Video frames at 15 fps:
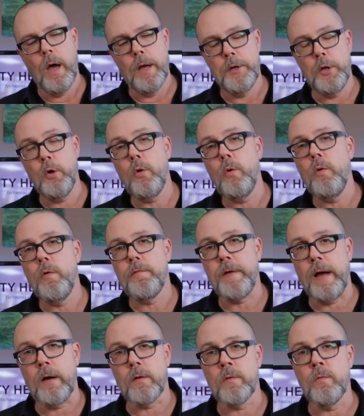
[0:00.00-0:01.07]
new
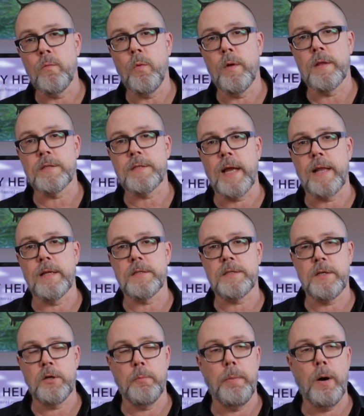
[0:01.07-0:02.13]
fountain with a stainless
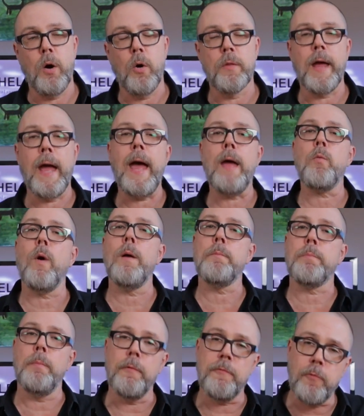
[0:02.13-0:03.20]
steel bowl. They had one
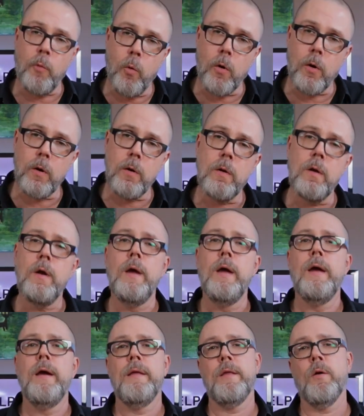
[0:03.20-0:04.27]
before.
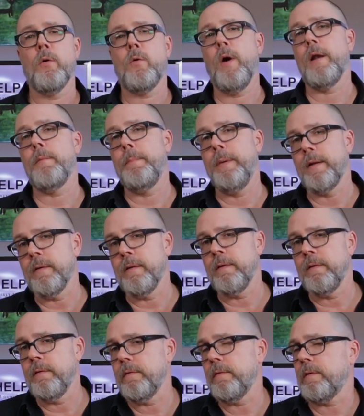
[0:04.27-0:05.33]
There were quite a bit of
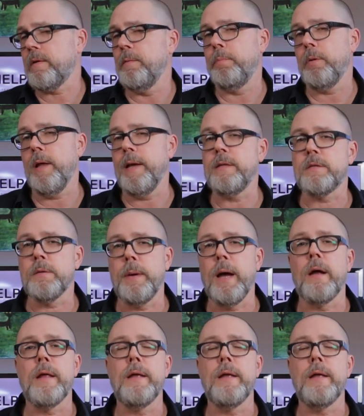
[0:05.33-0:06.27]
complaints about